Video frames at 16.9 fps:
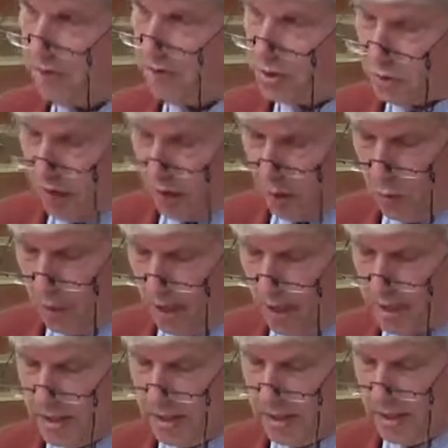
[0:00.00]
of
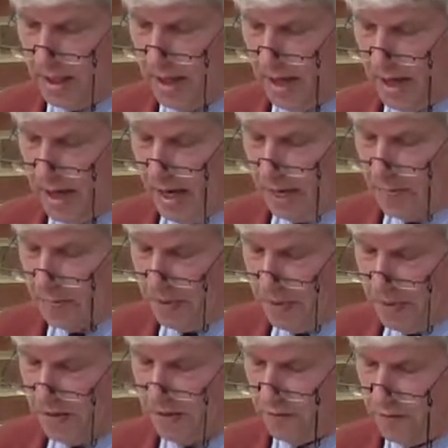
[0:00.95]
tranquility and
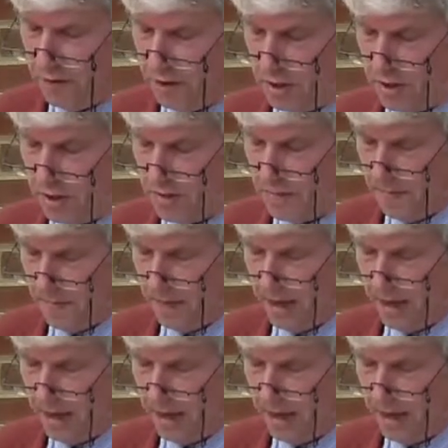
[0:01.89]
peacefulness.